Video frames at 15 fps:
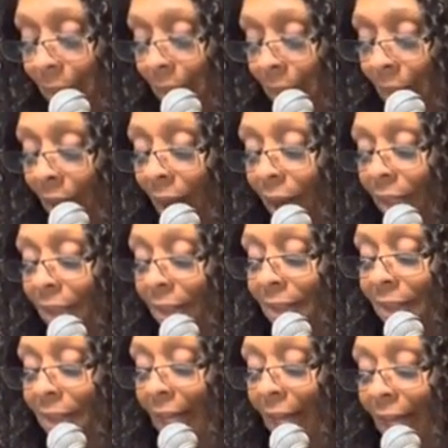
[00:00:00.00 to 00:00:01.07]
God
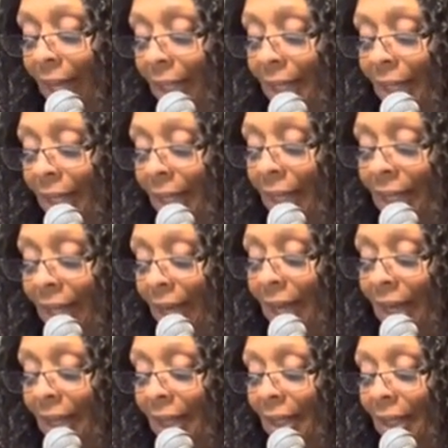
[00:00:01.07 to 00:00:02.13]
is saying that he
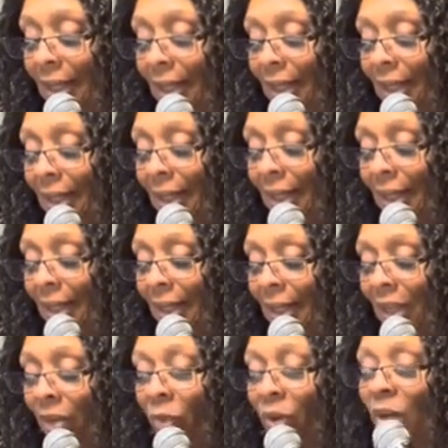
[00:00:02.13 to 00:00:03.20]
can't,
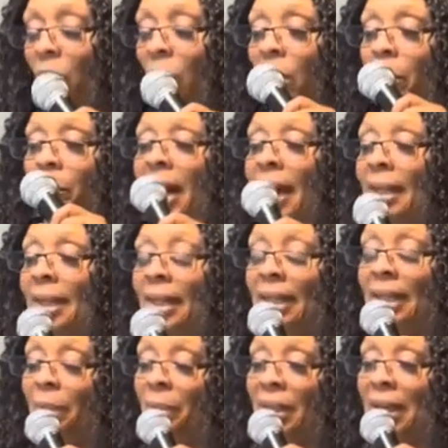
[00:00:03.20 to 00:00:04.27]
if we don't abide in
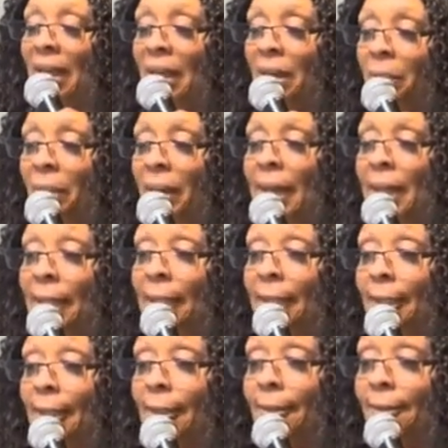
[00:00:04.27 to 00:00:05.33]
him, he can't abide in
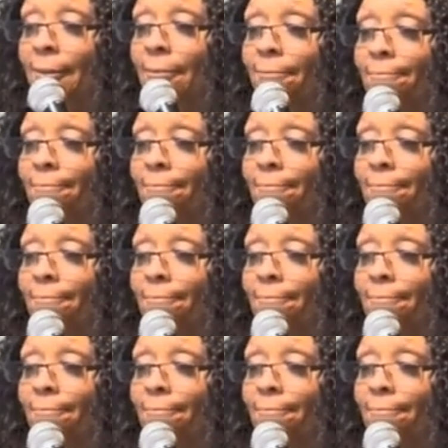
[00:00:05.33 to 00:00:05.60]
us.